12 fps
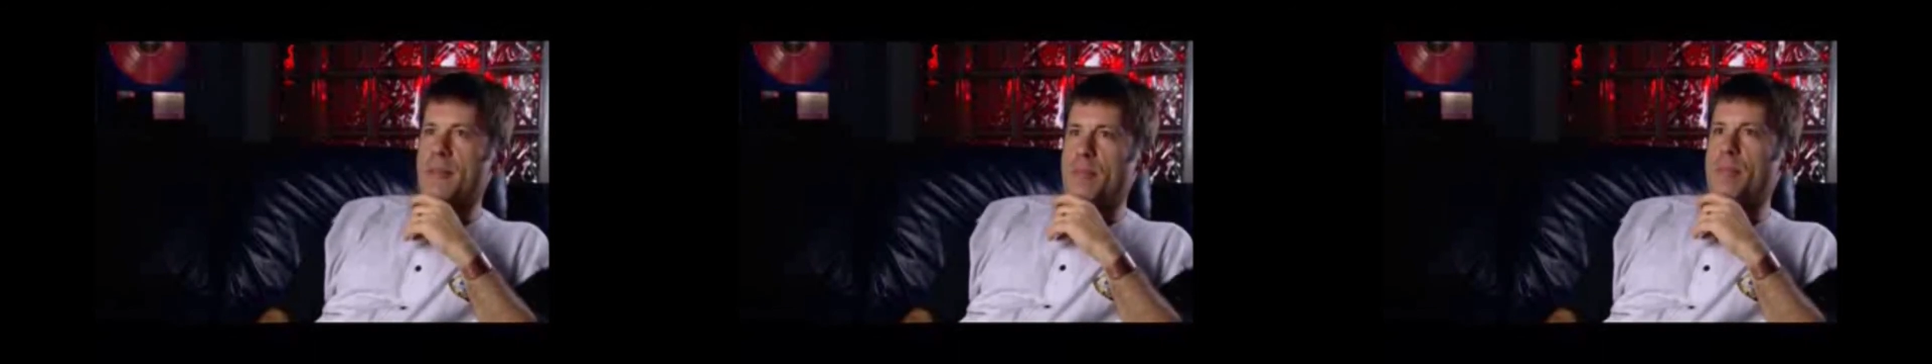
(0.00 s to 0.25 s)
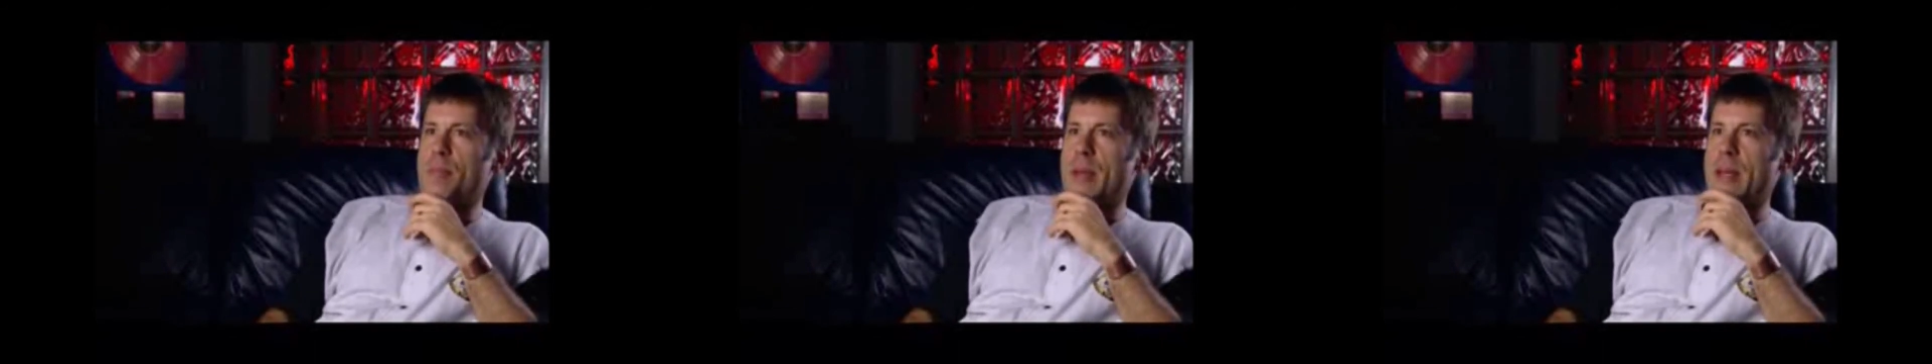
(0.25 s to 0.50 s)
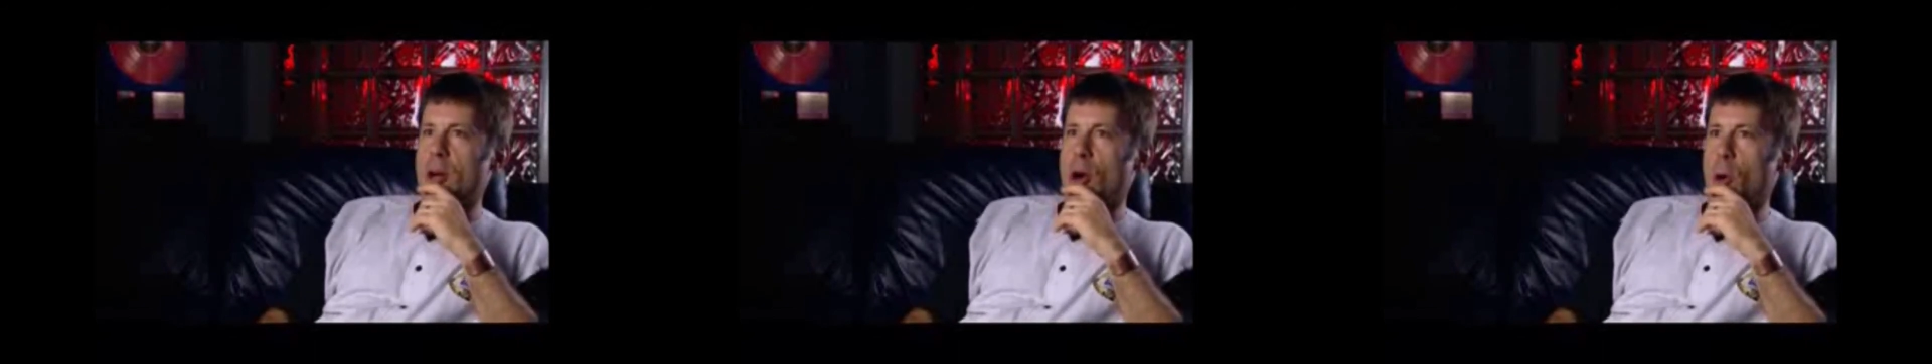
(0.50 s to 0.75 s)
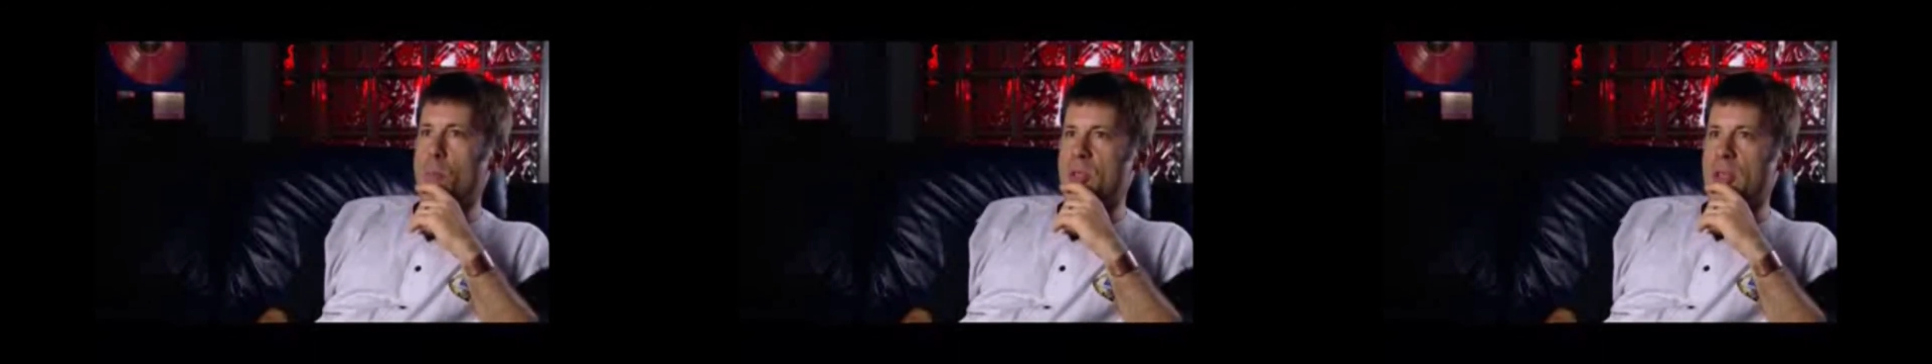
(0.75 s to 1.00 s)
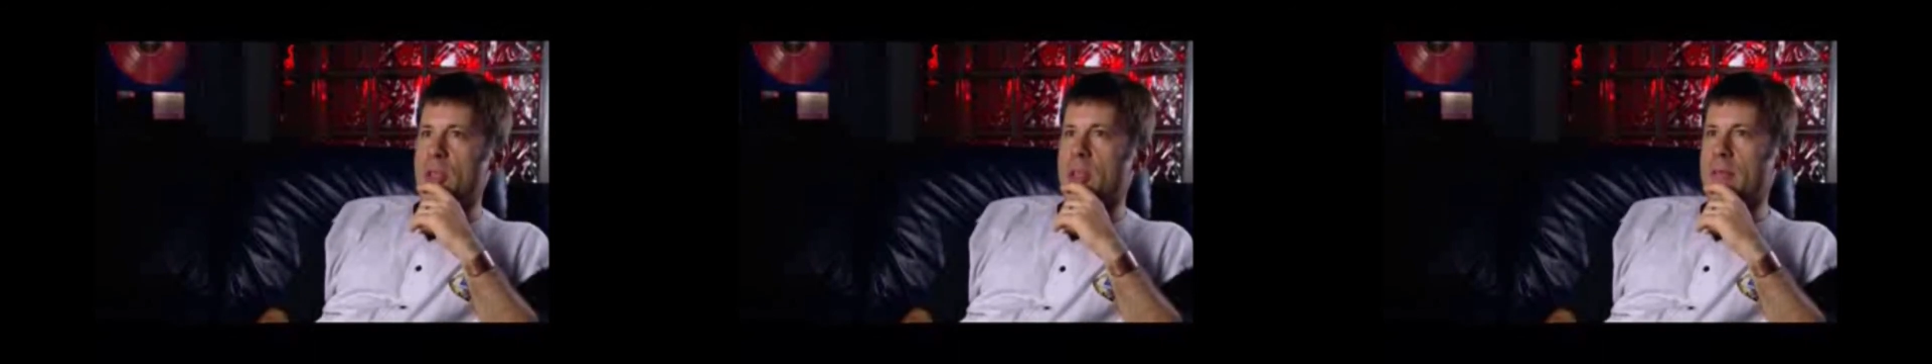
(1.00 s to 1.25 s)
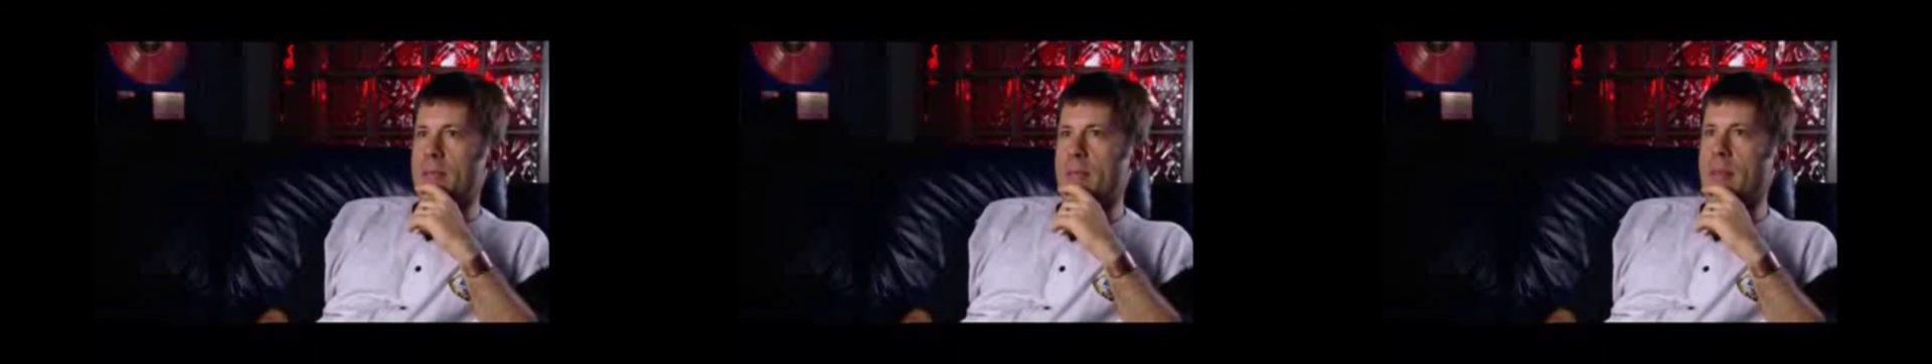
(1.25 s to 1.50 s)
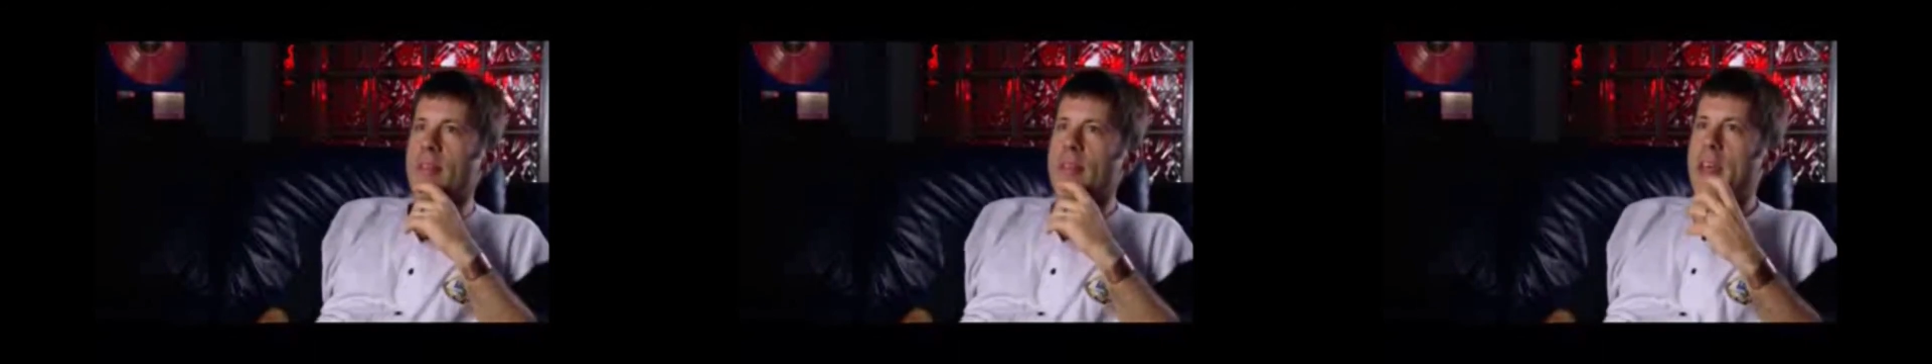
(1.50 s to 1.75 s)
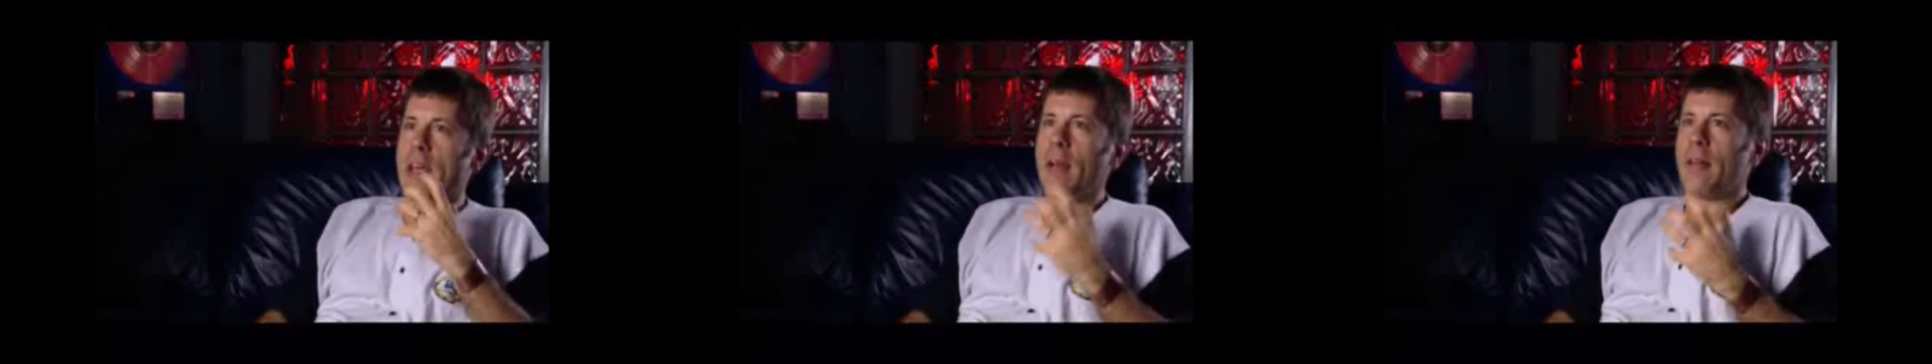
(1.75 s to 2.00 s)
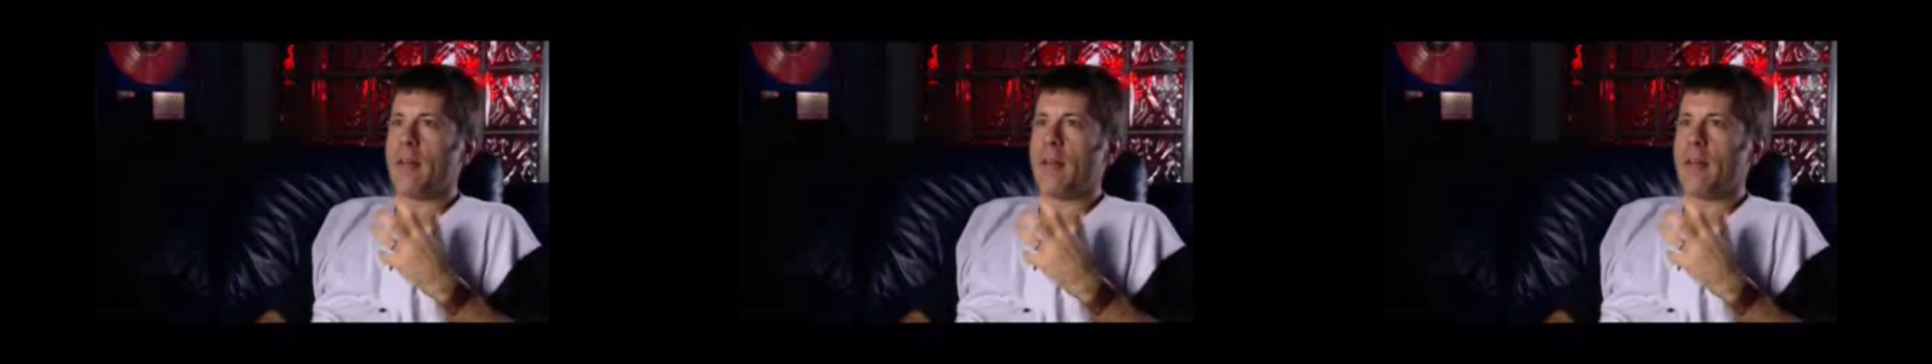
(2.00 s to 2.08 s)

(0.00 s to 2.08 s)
big obstinate thing.